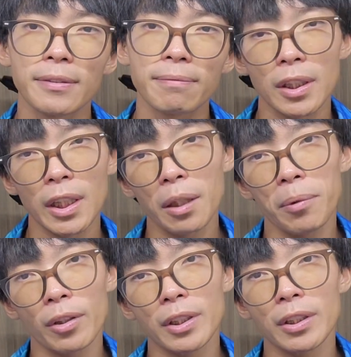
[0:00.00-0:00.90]
Think
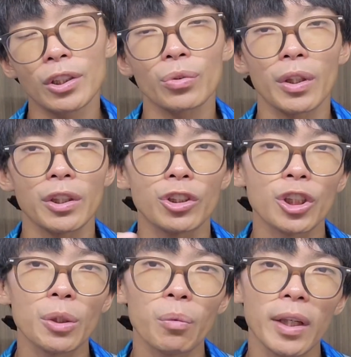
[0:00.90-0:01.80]
about it this way,
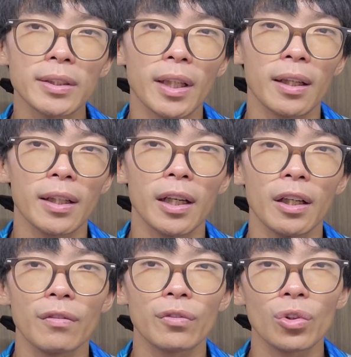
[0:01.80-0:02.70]
cheap ones are kind
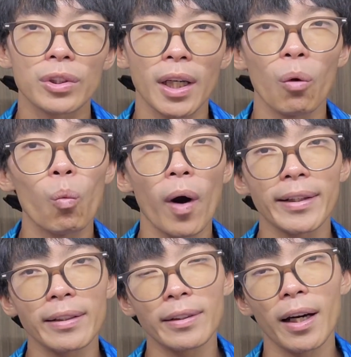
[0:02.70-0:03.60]
of those like one
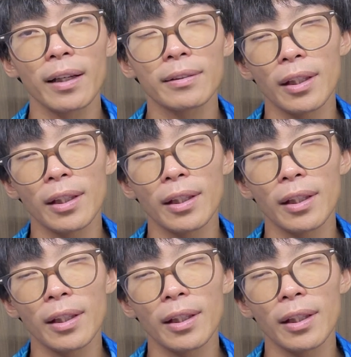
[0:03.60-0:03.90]
and done.